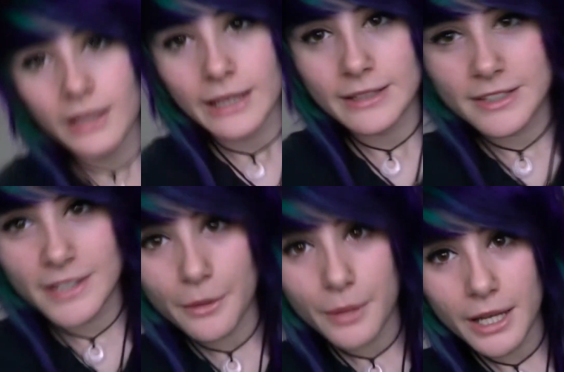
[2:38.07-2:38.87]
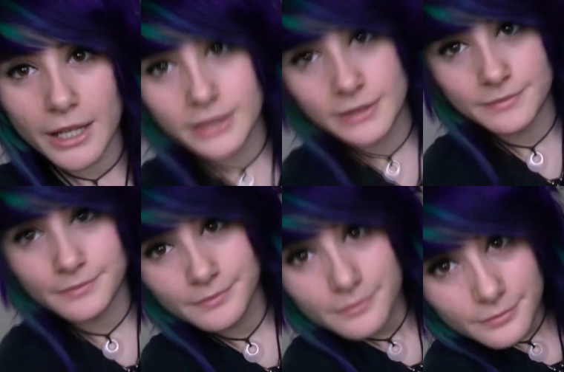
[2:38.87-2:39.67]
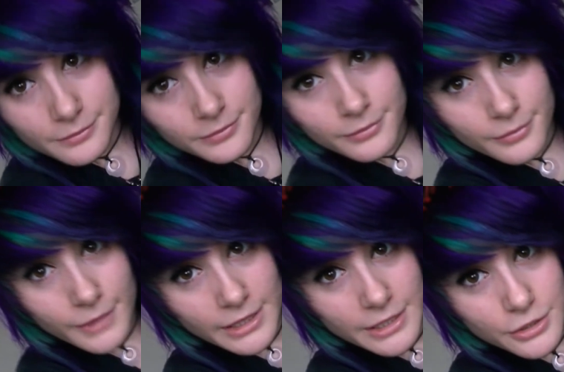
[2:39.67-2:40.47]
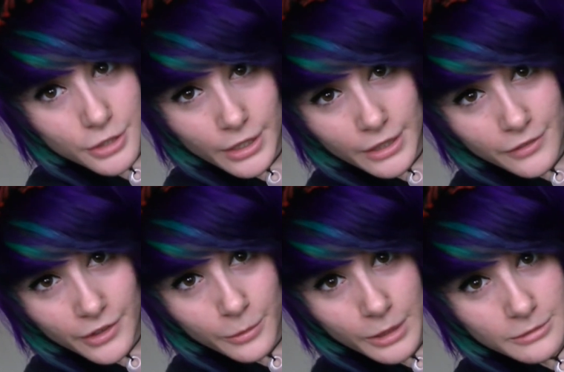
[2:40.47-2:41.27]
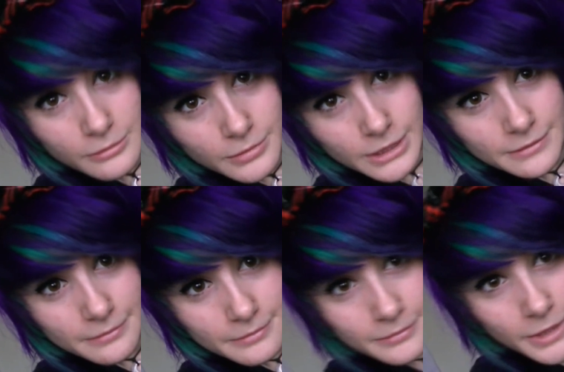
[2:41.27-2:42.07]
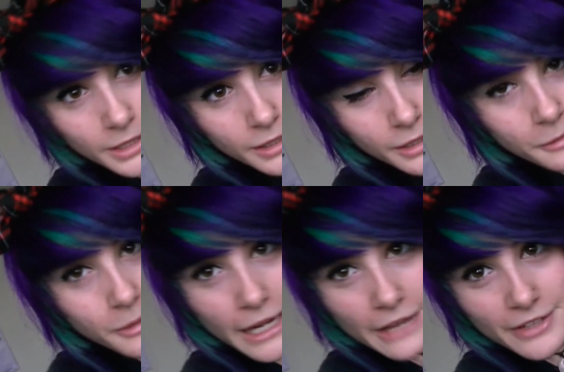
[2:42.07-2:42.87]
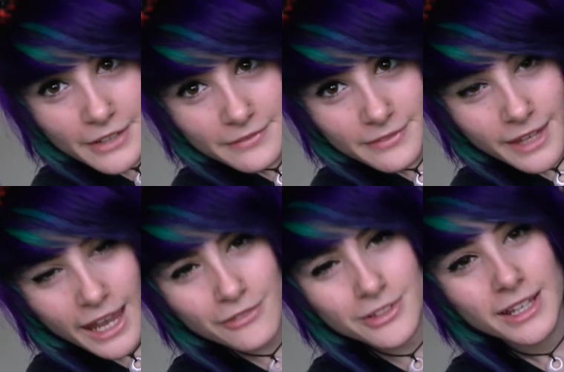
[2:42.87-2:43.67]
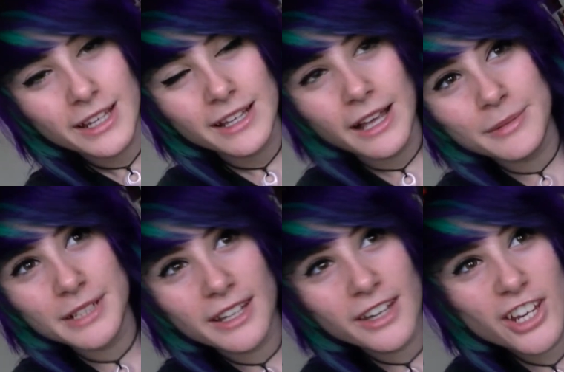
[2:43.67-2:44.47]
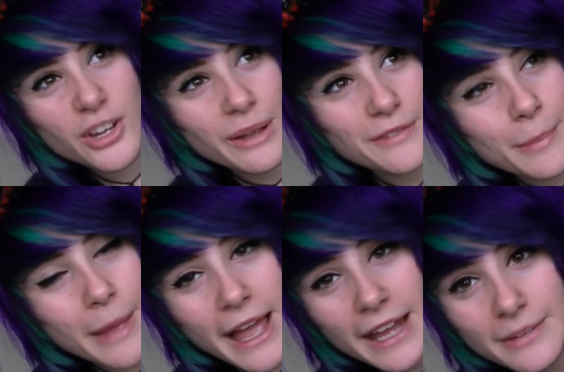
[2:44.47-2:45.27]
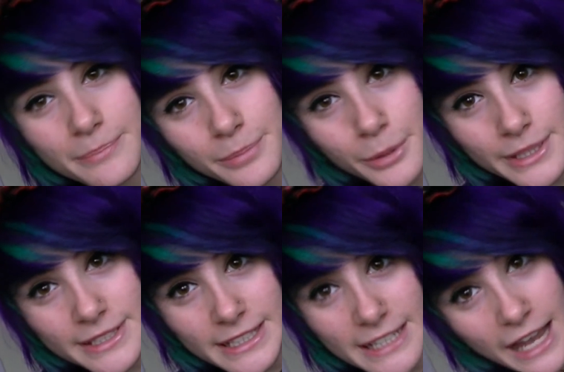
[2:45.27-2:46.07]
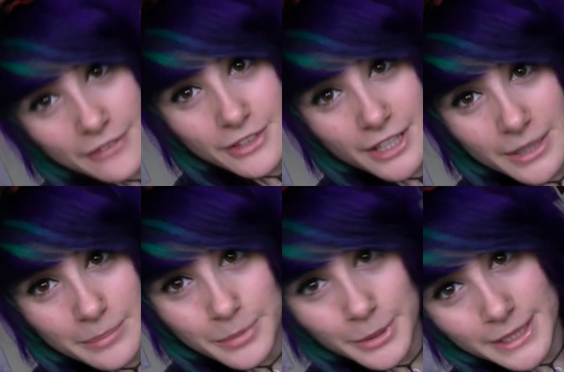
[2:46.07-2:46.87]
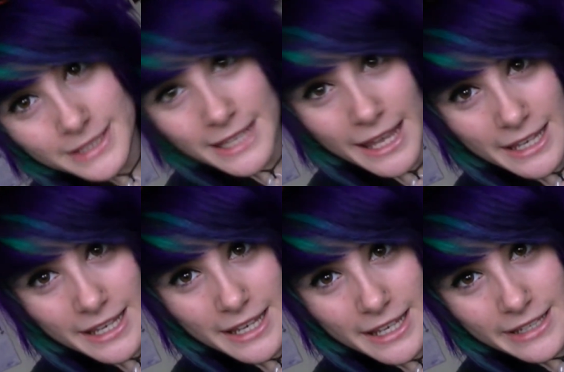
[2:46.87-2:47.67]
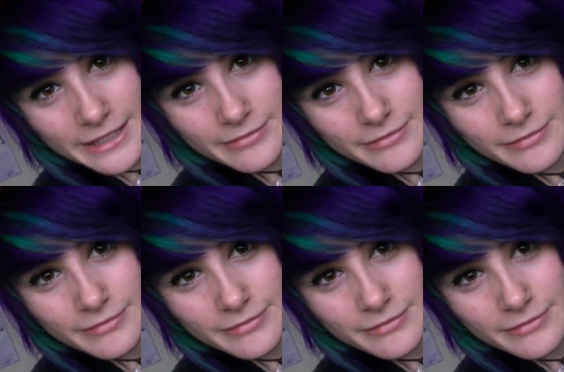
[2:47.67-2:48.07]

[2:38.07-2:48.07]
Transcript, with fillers: And so that didn't turn out very well, but whatever. Every I mean you do have your bad points and you have your good points and